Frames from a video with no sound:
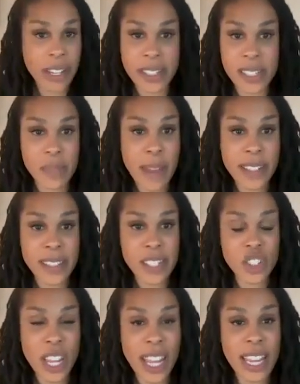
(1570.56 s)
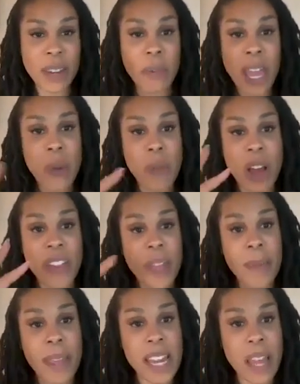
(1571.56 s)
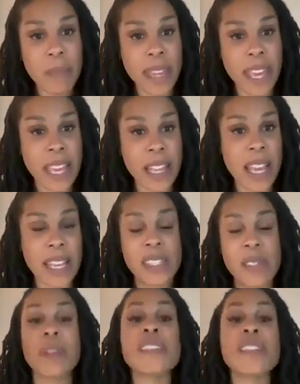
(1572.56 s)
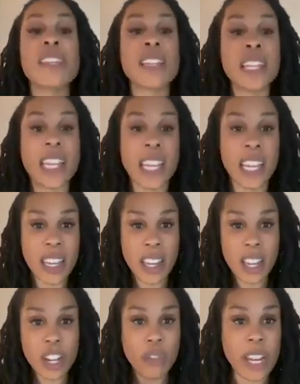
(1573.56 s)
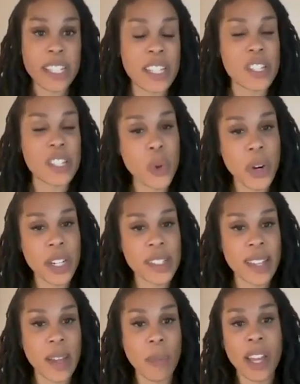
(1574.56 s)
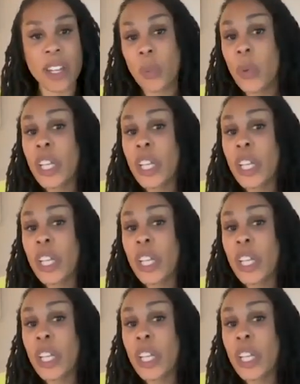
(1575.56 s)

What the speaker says: racist messaging, and while they may not be explicitly racist towards someone,